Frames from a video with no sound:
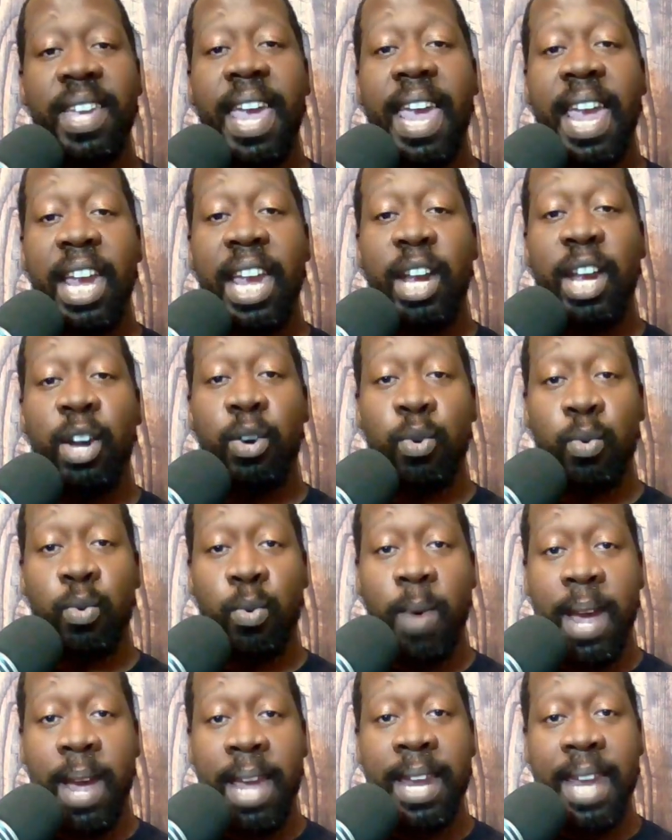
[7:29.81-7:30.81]
grade
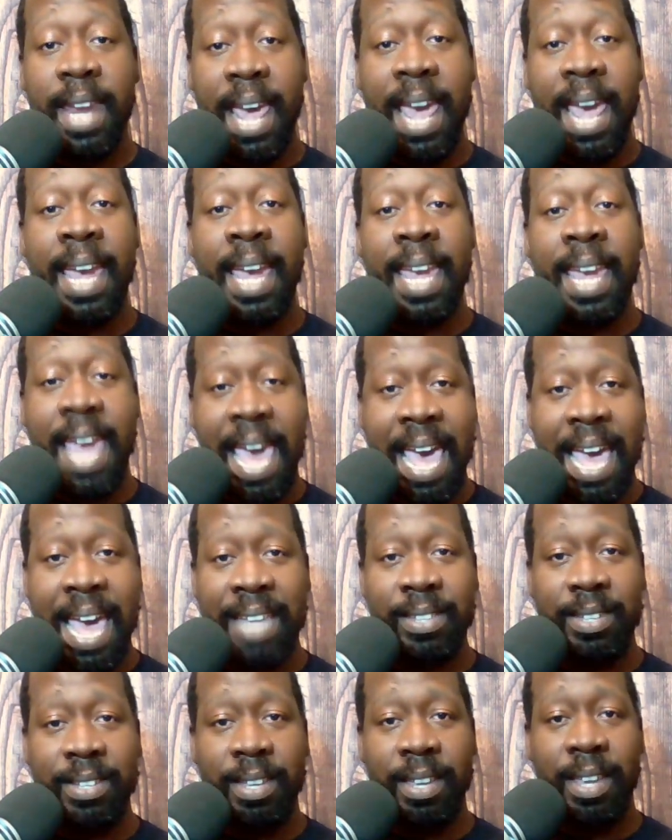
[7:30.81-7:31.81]
A acting,
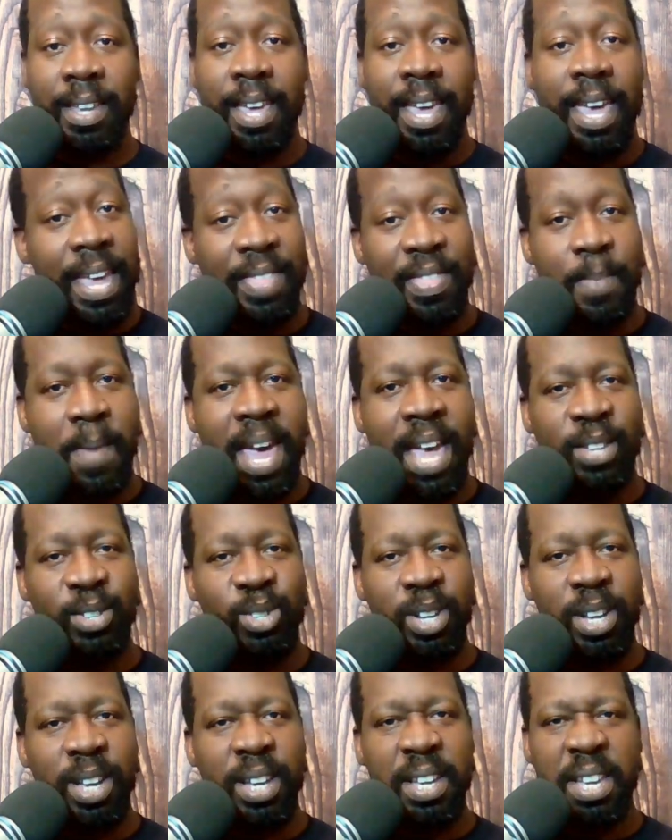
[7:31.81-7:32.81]
and the
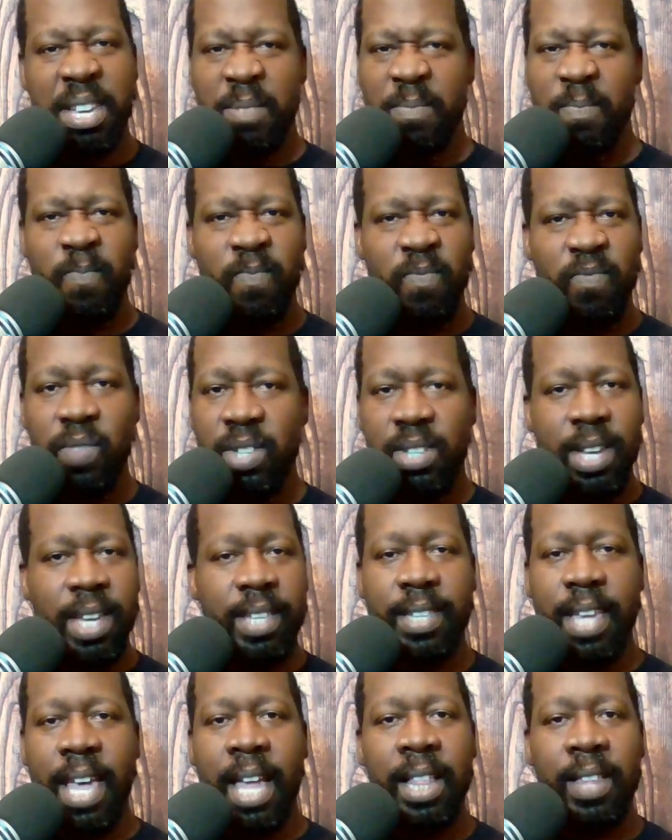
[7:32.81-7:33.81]
magic just
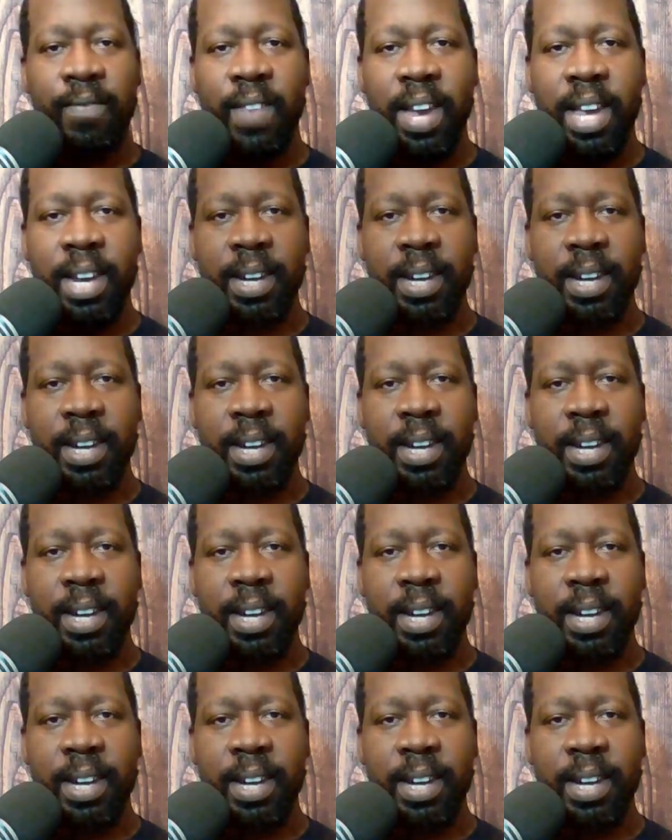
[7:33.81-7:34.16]
elevated